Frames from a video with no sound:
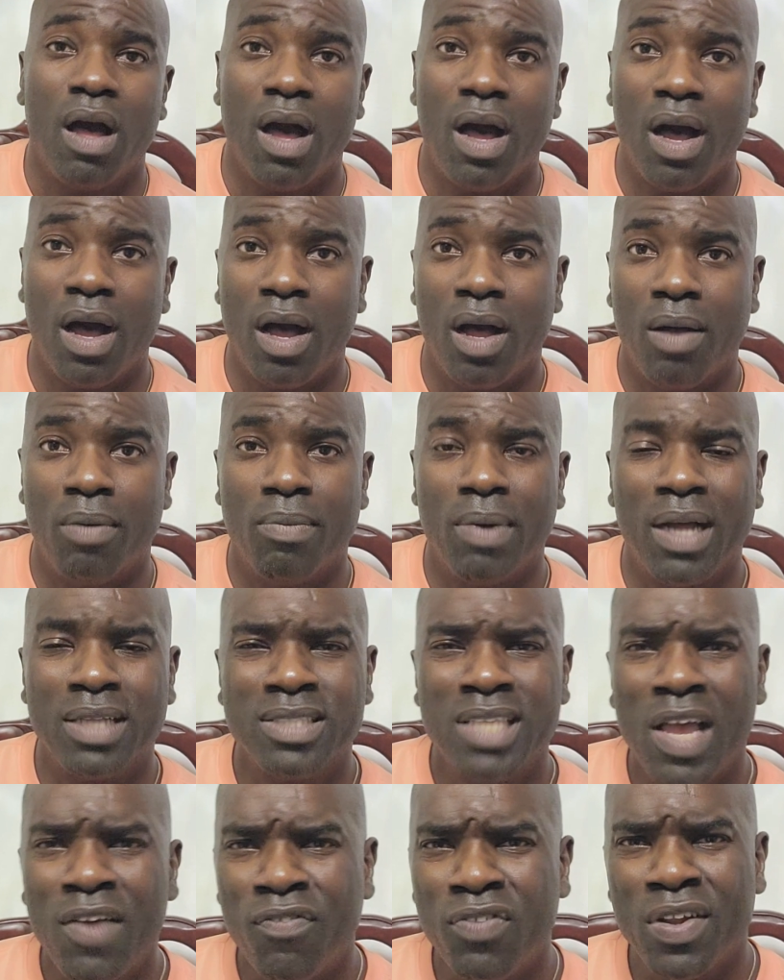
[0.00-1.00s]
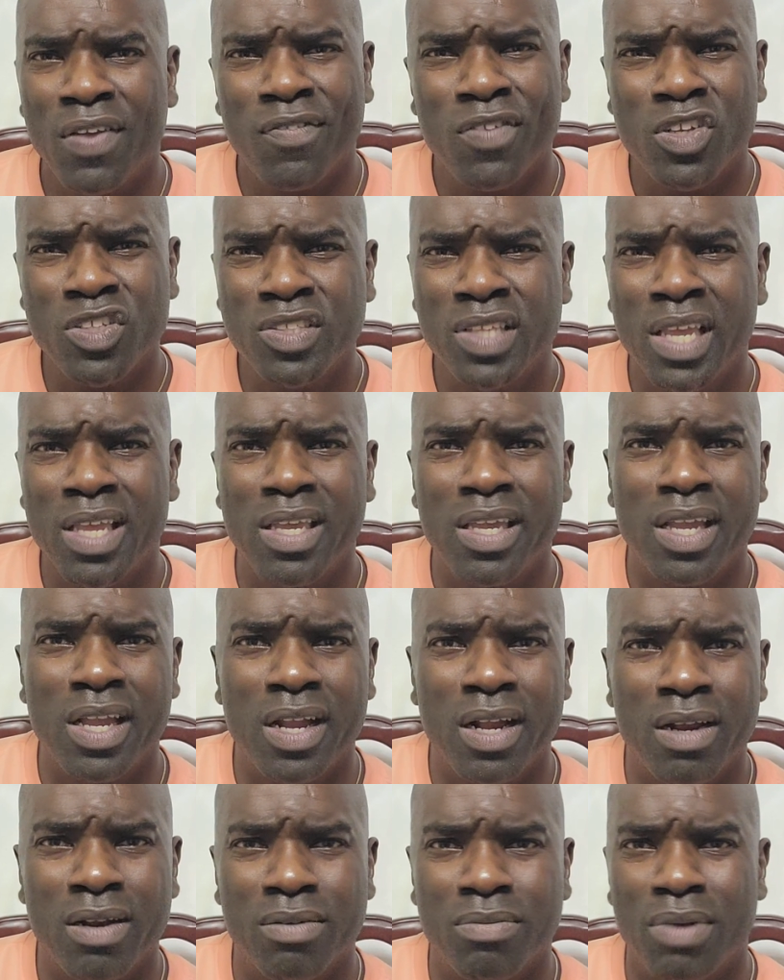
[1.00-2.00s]
I definitely, if you're staying
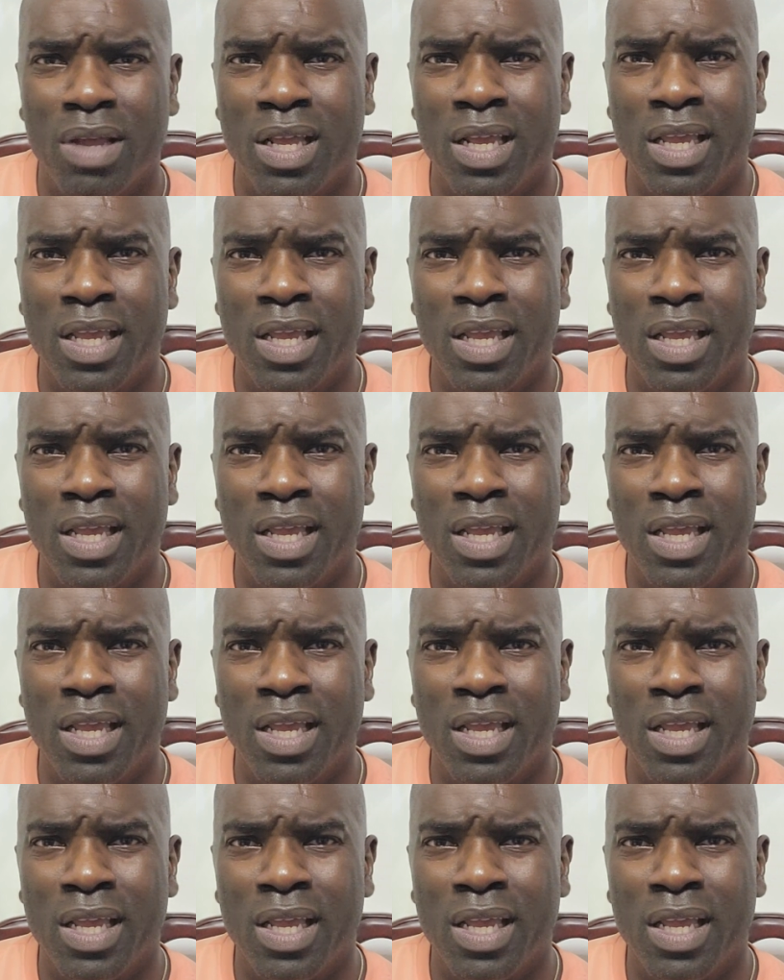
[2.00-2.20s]
here,